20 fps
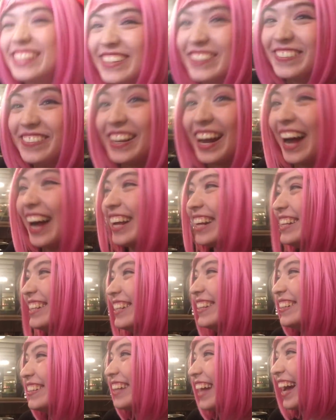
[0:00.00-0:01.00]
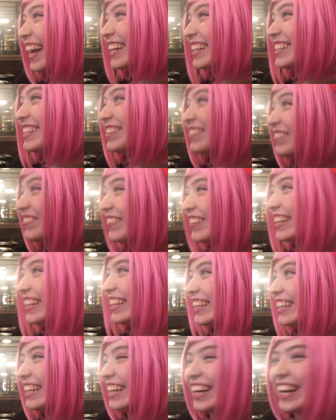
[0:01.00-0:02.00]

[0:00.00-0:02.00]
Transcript: Do not do that to me.